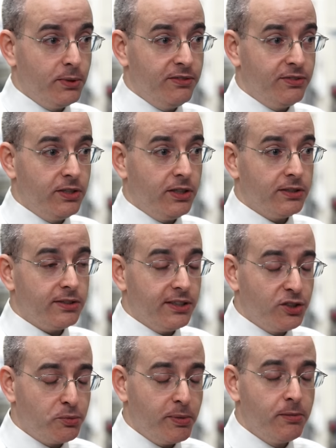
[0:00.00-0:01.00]
we've got
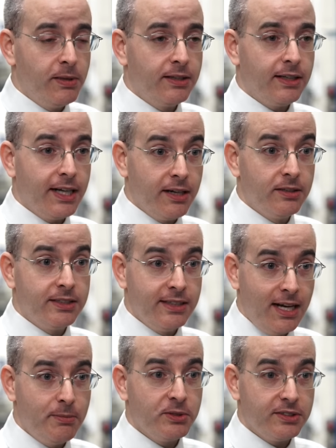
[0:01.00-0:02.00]
experimental
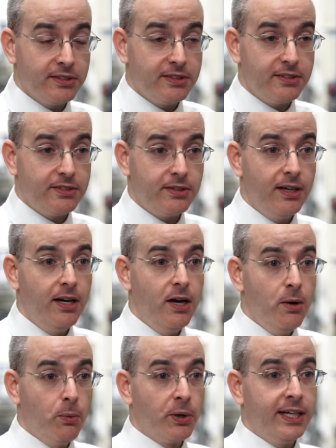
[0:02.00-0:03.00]
aerodynamicists
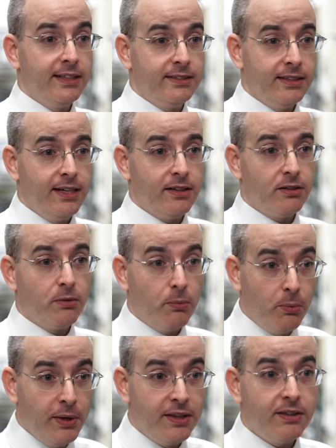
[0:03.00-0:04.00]
working together
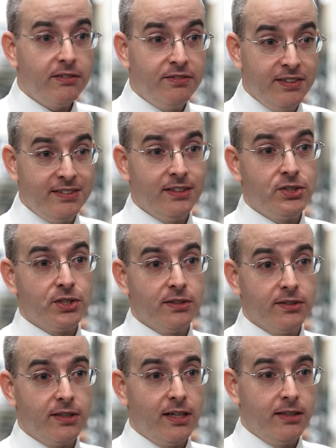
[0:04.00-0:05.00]
with
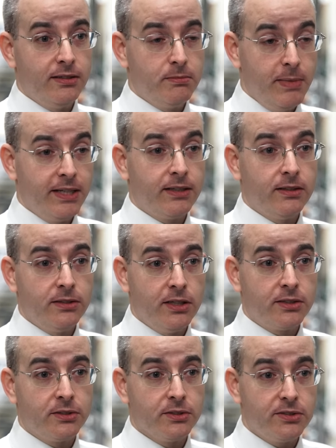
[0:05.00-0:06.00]
physicians and medical
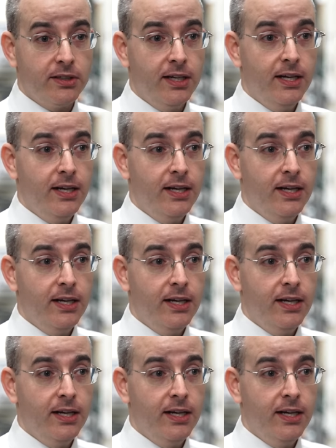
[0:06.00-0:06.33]
doctors